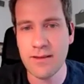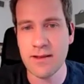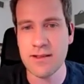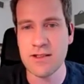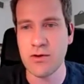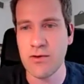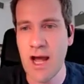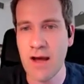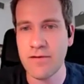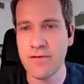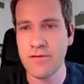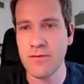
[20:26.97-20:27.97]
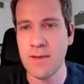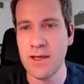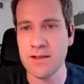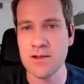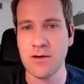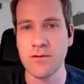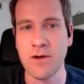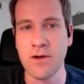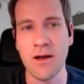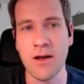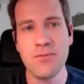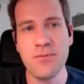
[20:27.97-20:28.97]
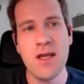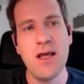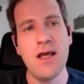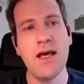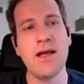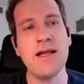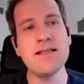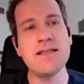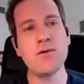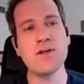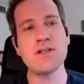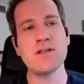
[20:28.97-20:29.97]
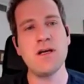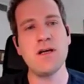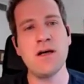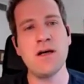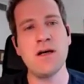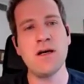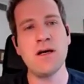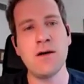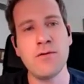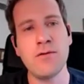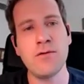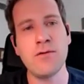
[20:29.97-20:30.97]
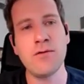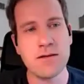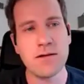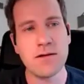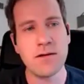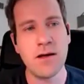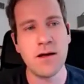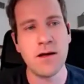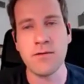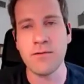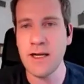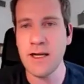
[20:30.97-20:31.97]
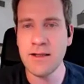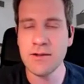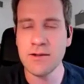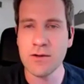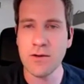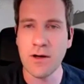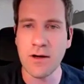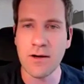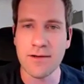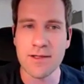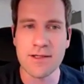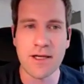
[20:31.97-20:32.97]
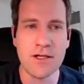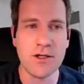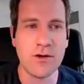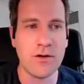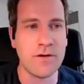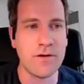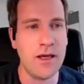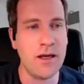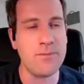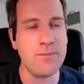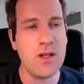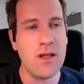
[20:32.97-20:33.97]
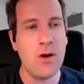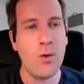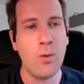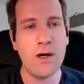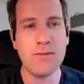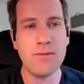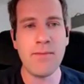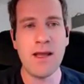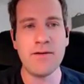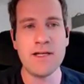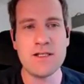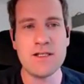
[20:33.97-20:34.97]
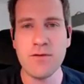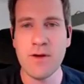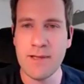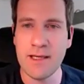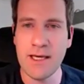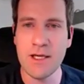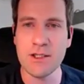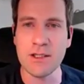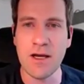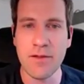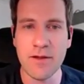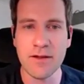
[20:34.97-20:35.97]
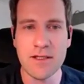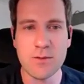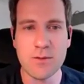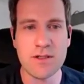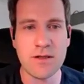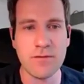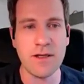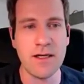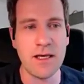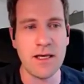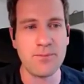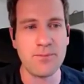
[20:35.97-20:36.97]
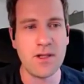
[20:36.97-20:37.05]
this graph means over here. And as I was reading this, relating to our discussion over here, what merits replication? I thought this was a really